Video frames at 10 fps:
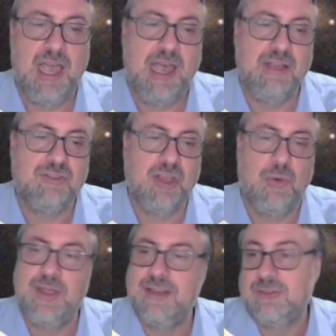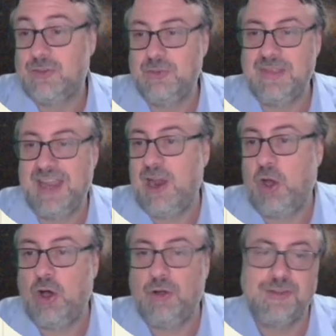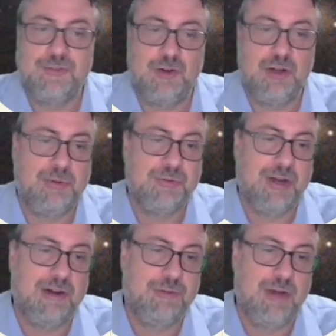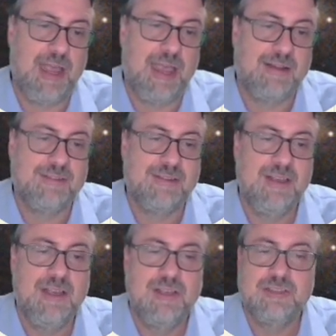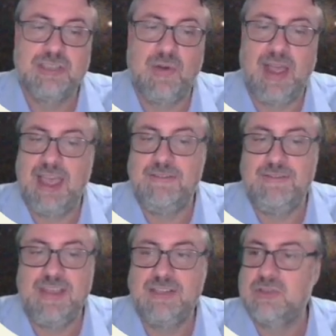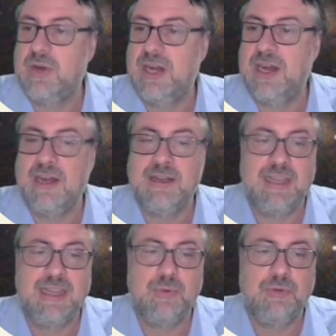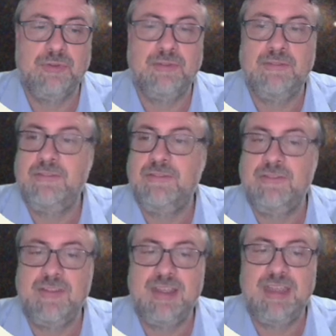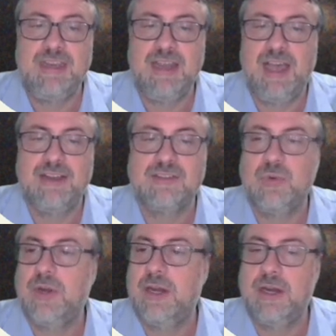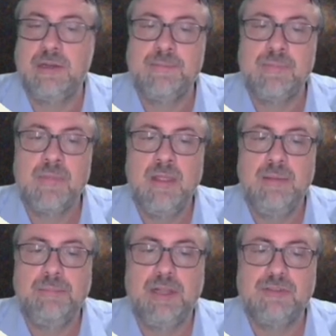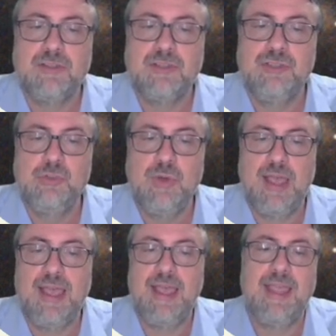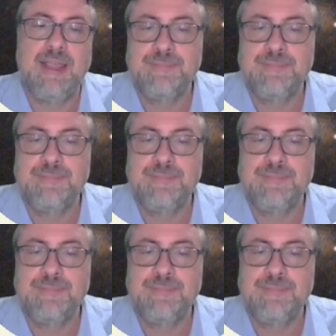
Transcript: So it is assumed that all these variables are for x. So I have v squared equals v naught squared plus 2a